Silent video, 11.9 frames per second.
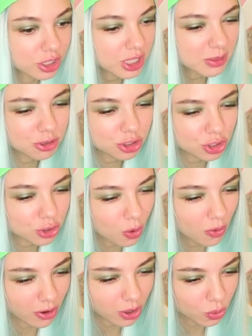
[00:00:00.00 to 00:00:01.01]
dark,
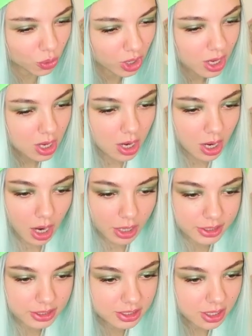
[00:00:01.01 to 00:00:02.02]
everything was black,
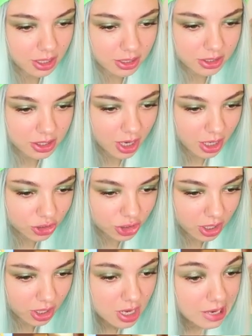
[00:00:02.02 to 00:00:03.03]
black around.
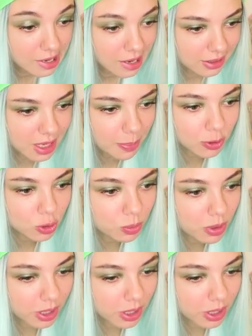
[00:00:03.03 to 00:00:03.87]
Anne got scared.